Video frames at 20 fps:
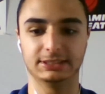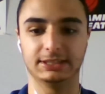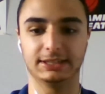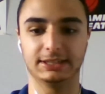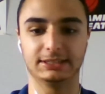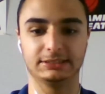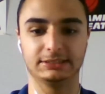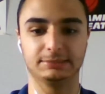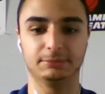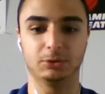
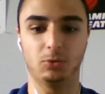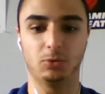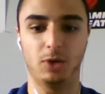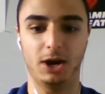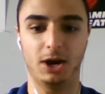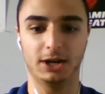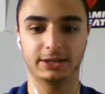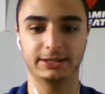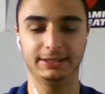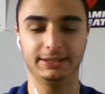against
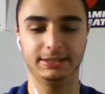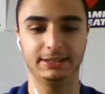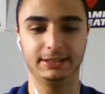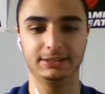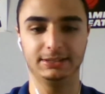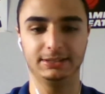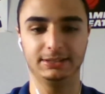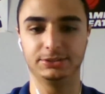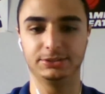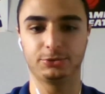Milwaukee. He
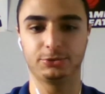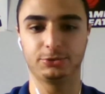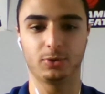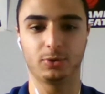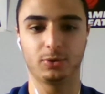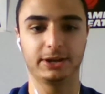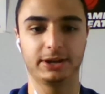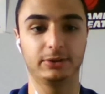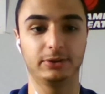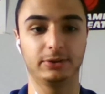
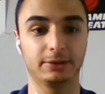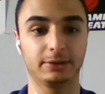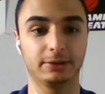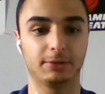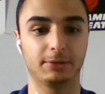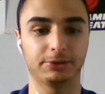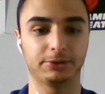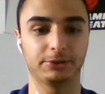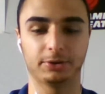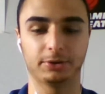destroyed Greg
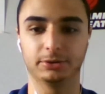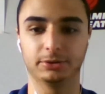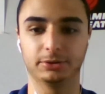Monroe.